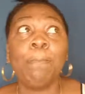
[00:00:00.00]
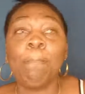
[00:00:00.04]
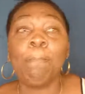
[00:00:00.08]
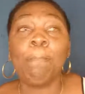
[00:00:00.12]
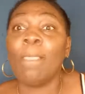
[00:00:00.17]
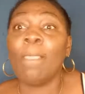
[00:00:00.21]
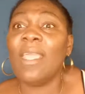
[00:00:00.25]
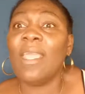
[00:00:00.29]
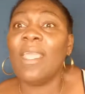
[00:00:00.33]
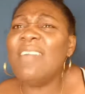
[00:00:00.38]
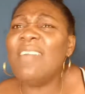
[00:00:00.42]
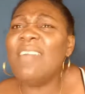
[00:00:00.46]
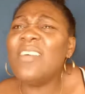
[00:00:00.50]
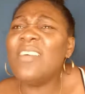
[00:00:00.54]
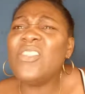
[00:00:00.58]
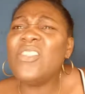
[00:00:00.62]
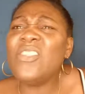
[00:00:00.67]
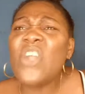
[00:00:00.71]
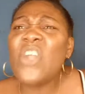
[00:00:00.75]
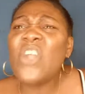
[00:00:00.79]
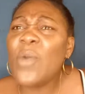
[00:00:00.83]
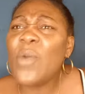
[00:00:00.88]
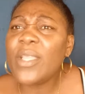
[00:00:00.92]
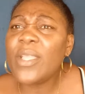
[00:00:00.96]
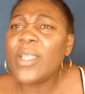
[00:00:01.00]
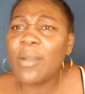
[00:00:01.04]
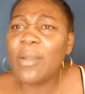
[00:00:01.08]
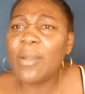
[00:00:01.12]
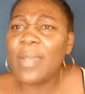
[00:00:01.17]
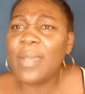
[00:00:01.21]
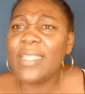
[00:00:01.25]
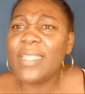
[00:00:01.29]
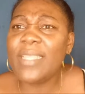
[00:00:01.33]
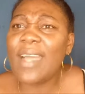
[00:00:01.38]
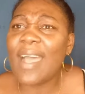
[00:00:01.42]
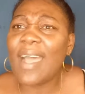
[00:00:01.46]
Even know it now
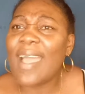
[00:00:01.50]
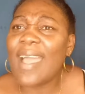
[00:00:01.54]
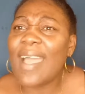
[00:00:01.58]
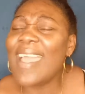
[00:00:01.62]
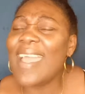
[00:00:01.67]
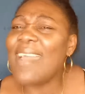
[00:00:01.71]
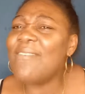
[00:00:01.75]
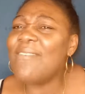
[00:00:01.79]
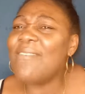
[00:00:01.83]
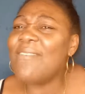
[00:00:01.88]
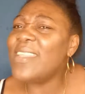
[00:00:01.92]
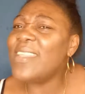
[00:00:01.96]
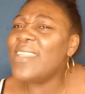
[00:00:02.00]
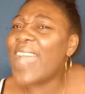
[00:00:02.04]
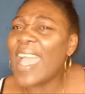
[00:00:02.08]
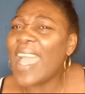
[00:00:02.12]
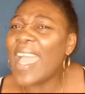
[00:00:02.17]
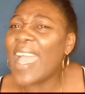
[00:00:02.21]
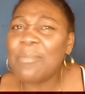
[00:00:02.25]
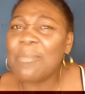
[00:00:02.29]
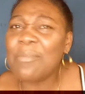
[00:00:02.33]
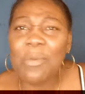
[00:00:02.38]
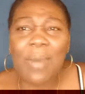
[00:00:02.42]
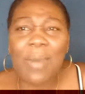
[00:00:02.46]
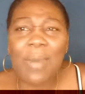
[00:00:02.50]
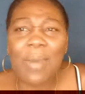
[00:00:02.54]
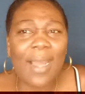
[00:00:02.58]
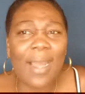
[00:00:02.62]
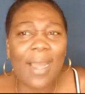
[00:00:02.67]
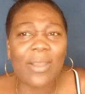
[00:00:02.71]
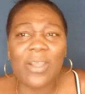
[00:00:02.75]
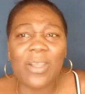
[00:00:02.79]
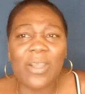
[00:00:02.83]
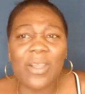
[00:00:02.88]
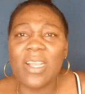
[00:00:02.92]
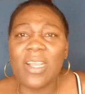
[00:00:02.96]
better. Every night my back
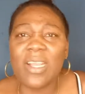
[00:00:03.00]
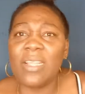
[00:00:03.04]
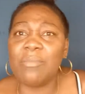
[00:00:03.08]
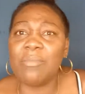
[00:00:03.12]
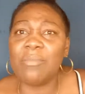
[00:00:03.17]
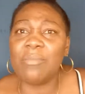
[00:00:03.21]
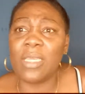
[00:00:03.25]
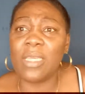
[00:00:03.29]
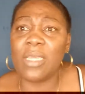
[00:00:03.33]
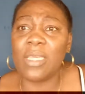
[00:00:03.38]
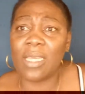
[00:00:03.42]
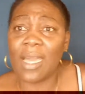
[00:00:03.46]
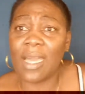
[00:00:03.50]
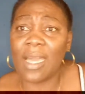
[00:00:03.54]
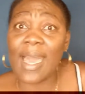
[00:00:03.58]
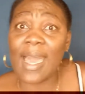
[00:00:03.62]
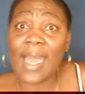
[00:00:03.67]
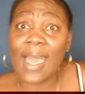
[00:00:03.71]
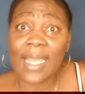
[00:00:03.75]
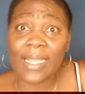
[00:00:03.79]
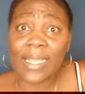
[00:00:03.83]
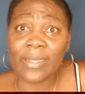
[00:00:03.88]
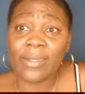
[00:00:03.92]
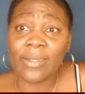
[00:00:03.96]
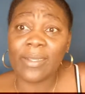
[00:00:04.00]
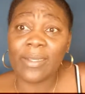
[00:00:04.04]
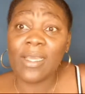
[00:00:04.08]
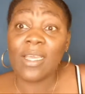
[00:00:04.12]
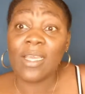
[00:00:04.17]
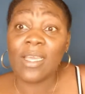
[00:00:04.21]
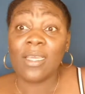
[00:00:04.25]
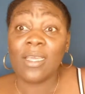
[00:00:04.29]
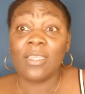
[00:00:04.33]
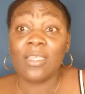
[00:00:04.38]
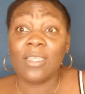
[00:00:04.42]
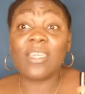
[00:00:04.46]
hurt me. And
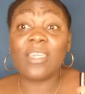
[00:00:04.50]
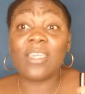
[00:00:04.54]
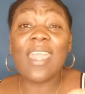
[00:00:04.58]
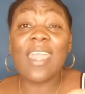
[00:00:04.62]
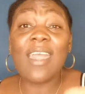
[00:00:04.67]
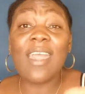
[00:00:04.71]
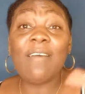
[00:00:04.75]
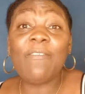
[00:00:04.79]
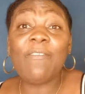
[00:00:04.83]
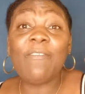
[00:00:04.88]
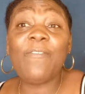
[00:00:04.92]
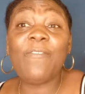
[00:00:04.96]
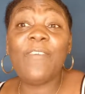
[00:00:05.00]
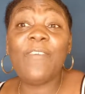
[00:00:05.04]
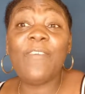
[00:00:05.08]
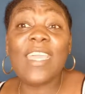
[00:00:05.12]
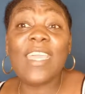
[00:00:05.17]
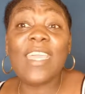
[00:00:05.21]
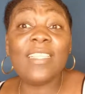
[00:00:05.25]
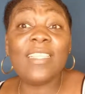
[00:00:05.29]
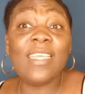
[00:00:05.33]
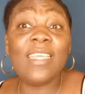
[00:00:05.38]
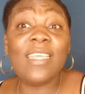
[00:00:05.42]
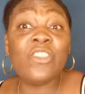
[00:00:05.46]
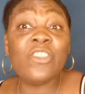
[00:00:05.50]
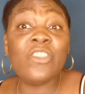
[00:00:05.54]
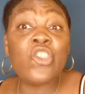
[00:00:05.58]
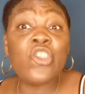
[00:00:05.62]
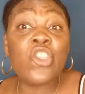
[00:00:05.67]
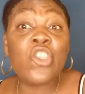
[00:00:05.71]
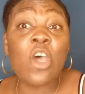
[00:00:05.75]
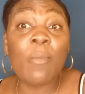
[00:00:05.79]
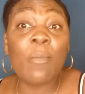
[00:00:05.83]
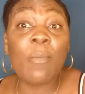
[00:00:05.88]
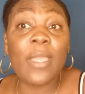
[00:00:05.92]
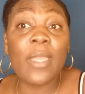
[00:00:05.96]
you can feel the
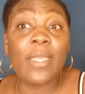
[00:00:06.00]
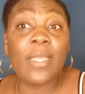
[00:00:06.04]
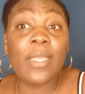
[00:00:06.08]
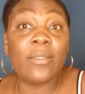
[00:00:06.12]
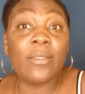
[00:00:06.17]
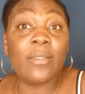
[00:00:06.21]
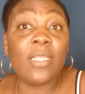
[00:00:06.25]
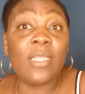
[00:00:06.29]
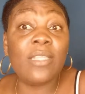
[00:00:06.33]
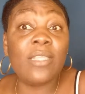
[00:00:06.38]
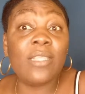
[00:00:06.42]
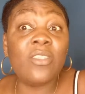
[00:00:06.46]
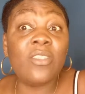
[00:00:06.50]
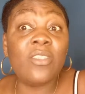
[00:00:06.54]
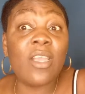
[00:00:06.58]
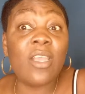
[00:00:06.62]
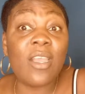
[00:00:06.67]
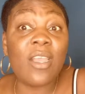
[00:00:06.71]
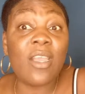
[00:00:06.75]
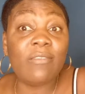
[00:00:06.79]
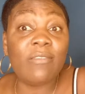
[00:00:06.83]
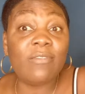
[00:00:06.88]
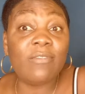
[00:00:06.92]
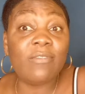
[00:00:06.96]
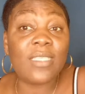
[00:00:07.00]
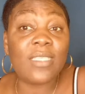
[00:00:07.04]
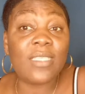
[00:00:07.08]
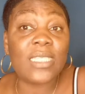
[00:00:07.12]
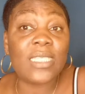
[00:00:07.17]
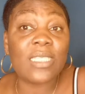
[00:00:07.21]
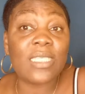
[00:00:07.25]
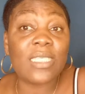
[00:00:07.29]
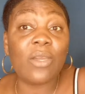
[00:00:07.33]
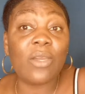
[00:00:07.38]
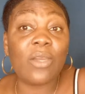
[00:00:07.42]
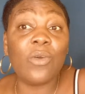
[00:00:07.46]
numbing, the nerves.
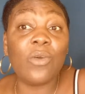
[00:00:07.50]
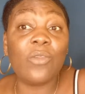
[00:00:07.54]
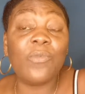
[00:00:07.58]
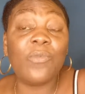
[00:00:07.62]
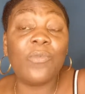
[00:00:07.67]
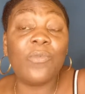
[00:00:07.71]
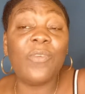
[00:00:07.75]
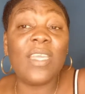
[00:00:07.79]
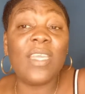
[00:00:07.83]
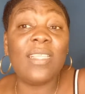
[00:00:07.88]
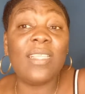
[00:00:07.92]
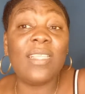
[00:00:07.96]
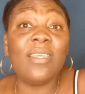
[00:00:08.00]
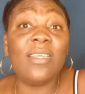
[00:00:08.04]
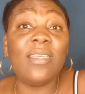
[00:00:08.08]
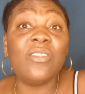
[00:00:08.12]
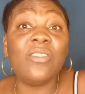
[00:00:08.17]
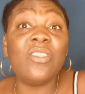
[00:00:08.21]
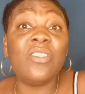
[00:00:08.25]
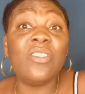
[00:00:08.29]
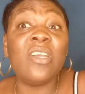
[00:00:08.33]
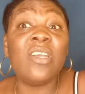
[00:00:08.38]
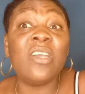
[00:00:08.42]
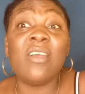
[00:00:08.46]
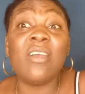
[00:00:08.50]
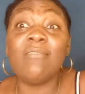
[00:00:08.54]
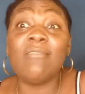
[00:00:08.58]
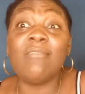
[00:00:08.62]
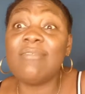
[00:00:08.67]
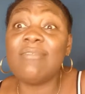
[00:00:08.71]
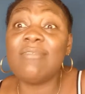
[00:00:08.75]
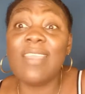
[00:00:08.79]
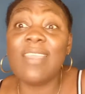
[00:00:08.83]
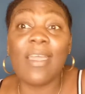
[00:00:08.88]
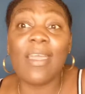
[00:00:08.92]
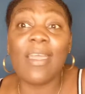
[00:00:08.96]
You could feel the nerves
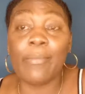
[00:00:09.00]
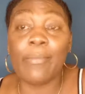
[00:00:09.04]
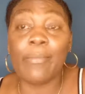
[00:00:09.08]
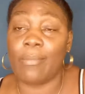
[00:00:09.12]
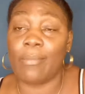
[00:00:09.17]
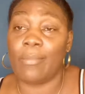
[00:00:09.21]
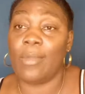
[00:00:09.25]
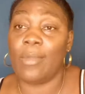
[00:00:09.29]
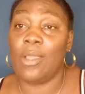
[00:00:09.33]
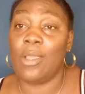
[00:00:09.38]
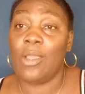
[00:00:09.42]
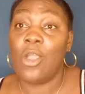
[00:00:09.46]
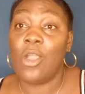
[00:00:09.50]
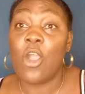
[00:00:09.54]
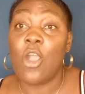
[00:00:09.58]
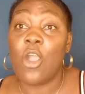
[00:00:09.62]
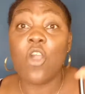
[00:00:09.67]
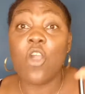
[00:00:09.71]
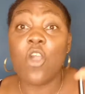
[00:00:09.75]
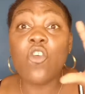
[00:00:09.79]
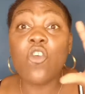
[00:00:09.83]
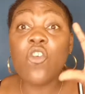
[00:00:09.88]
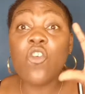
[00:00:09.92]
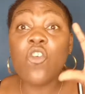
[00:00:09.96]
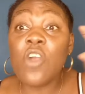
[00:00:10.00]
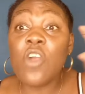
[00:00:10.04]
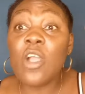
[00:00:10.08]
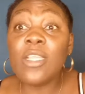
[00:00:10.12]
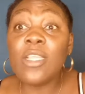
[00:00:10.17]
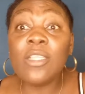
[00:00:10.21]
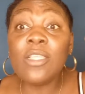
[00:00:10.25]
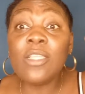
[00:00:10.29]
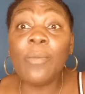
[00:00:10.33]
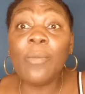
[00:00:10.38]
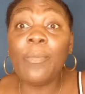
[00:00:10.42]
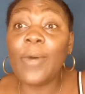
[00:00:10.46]
them running
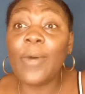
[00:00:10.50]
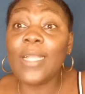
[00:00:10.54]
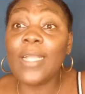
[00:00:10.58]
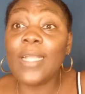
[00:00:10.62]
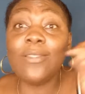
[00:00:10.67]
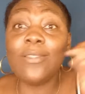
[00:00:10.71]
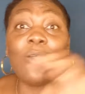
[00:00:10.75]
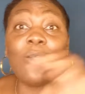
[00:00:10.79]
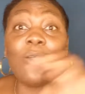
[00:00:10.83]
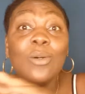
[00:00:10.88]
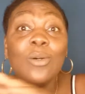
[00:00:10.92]
up and down